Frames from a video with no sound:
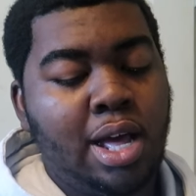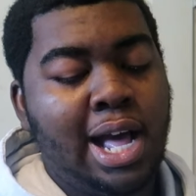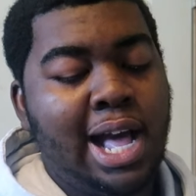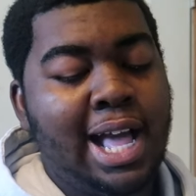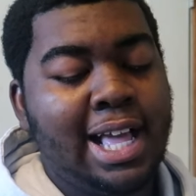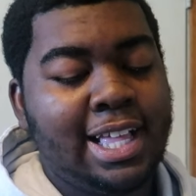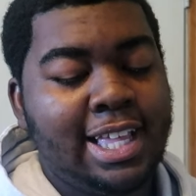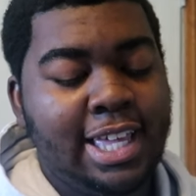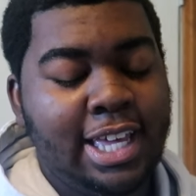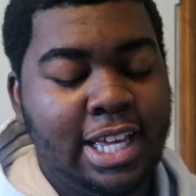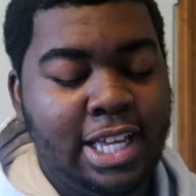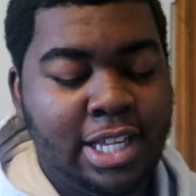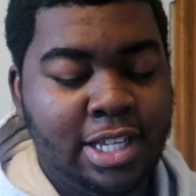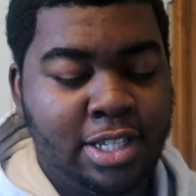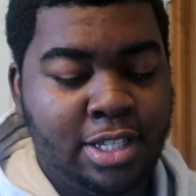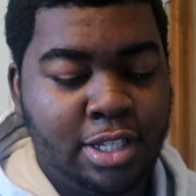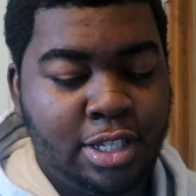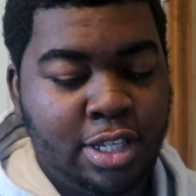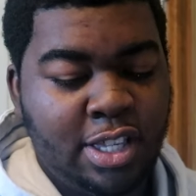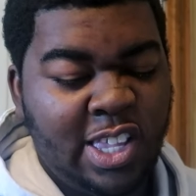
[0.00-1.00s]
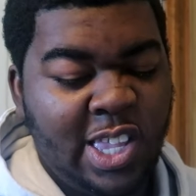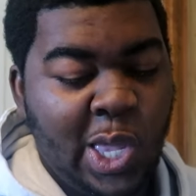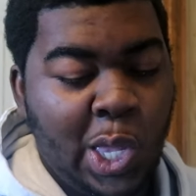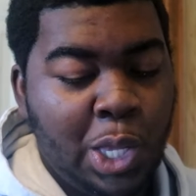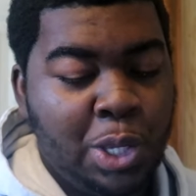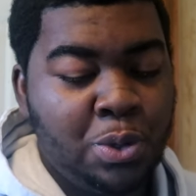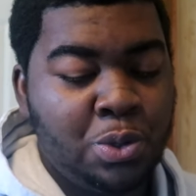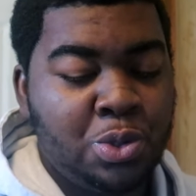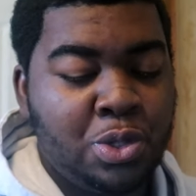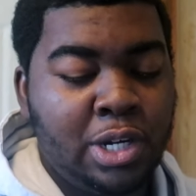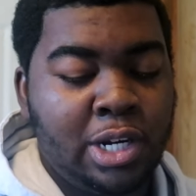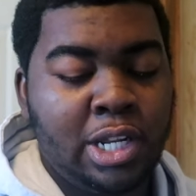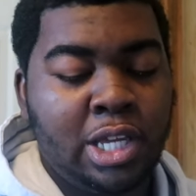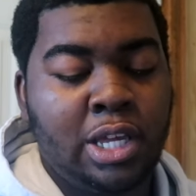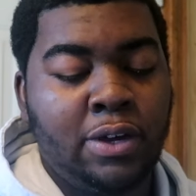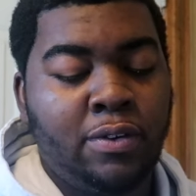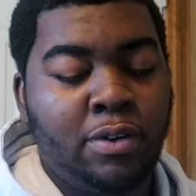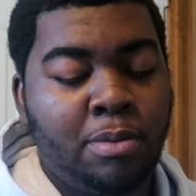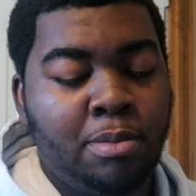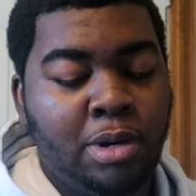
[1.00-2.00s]
I guess he was trying to
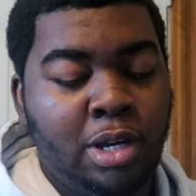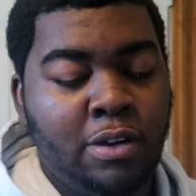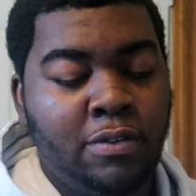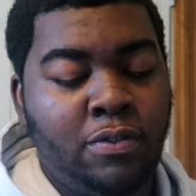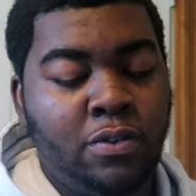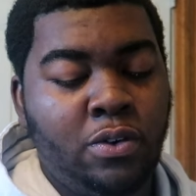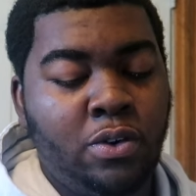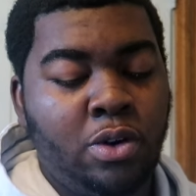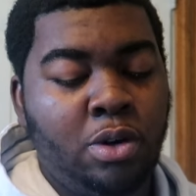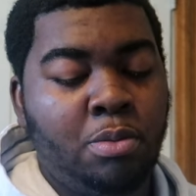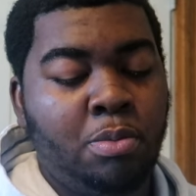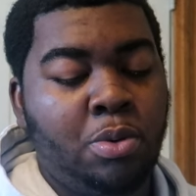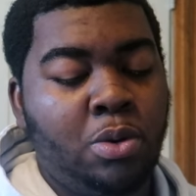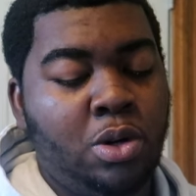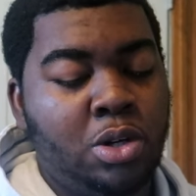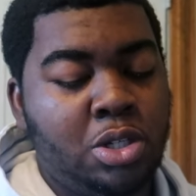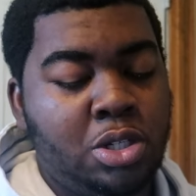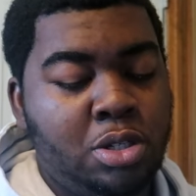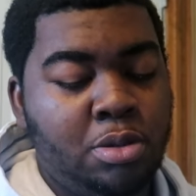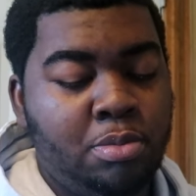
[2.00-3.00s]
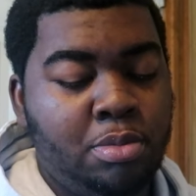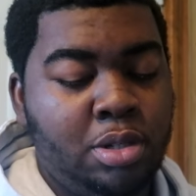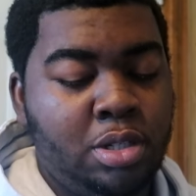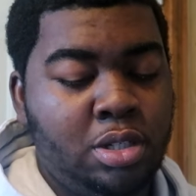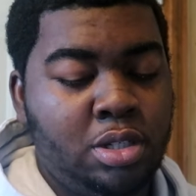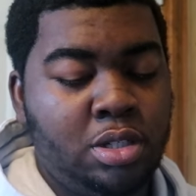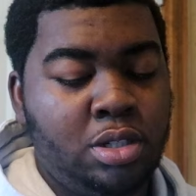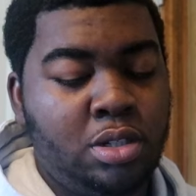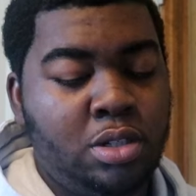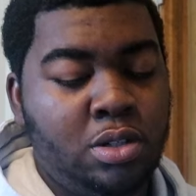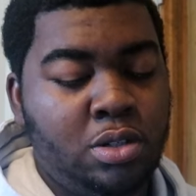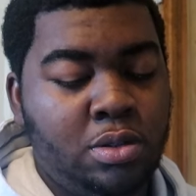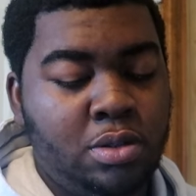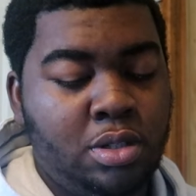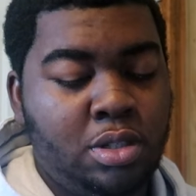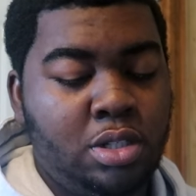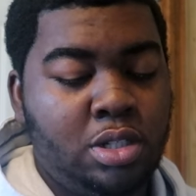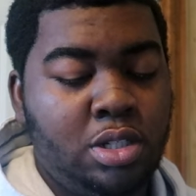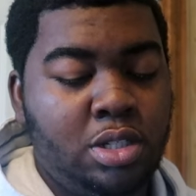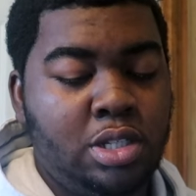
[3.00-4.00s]
give her money for an abortion, but you know,
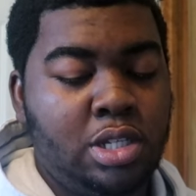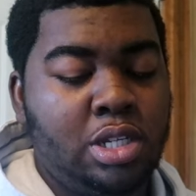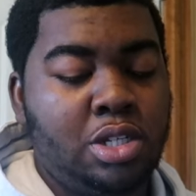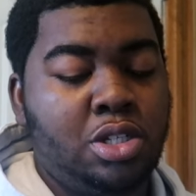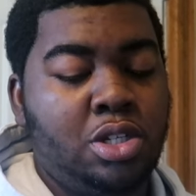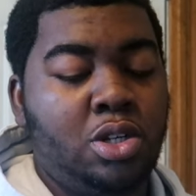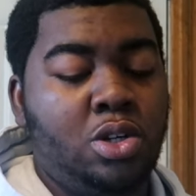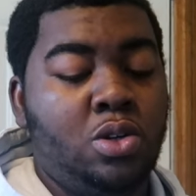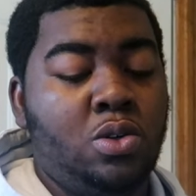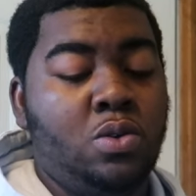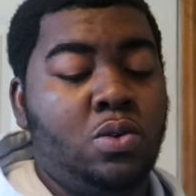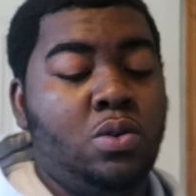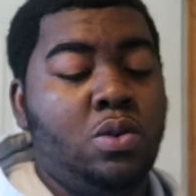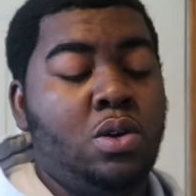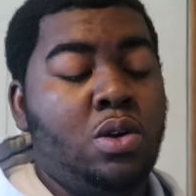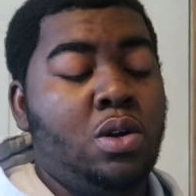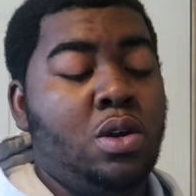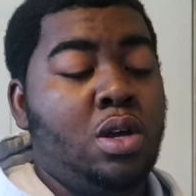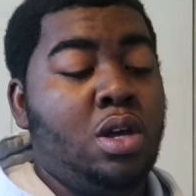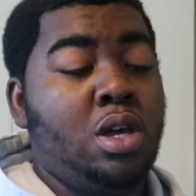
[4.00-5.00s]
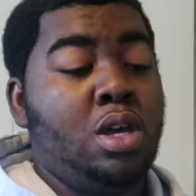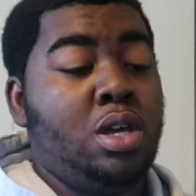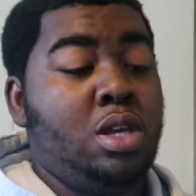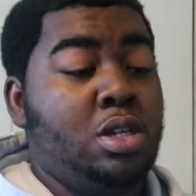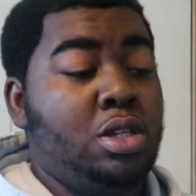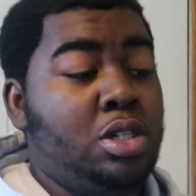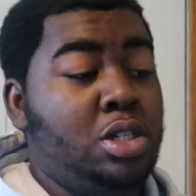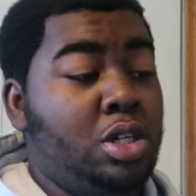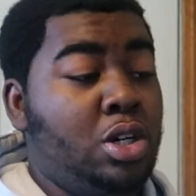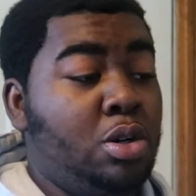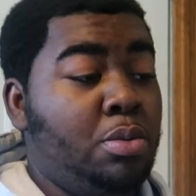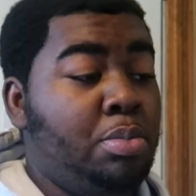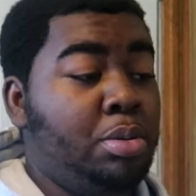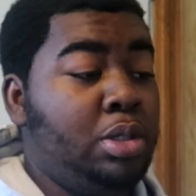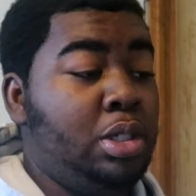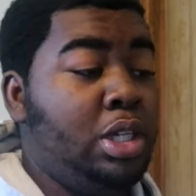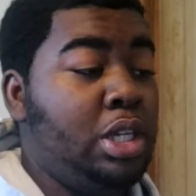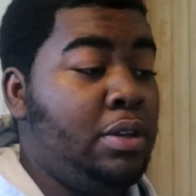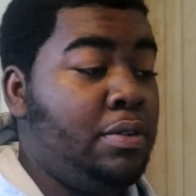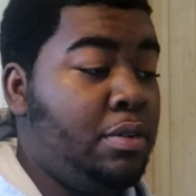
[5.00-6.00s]
she said she don't, she don't
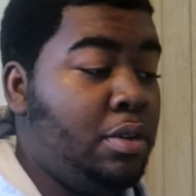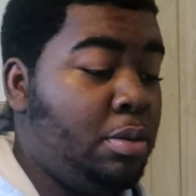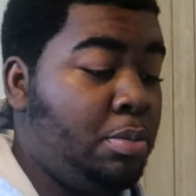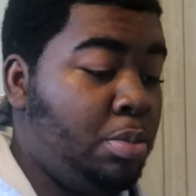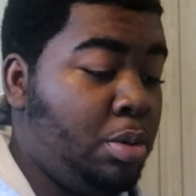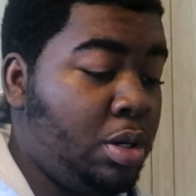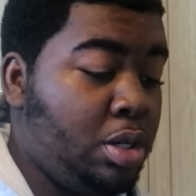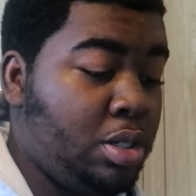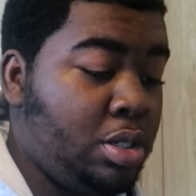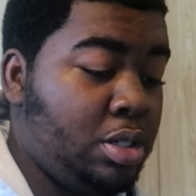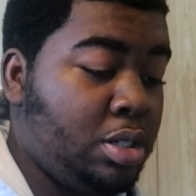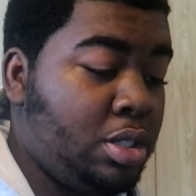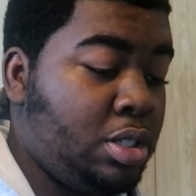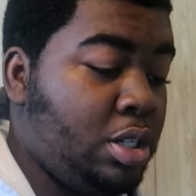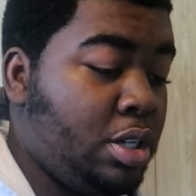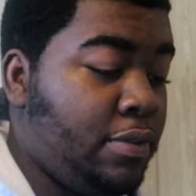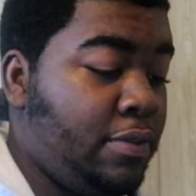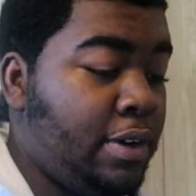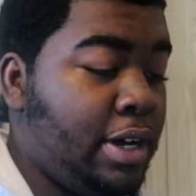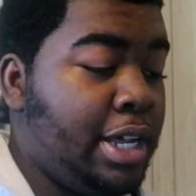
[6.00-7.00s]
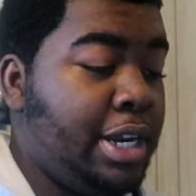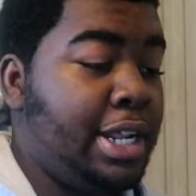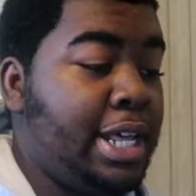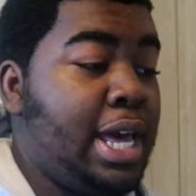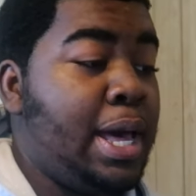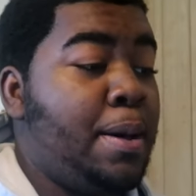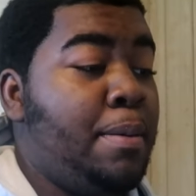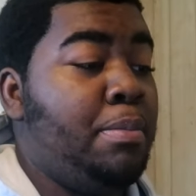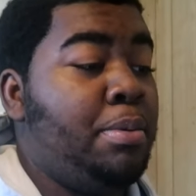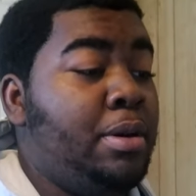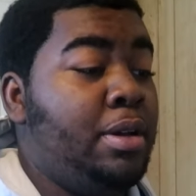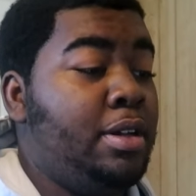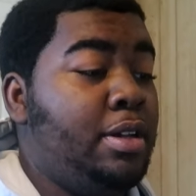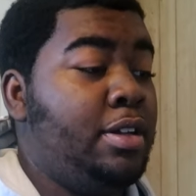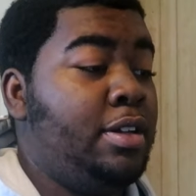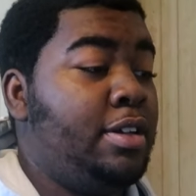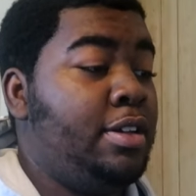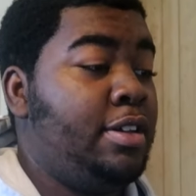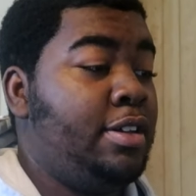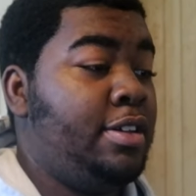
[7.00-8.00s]
believe in abortion and stuff like that. But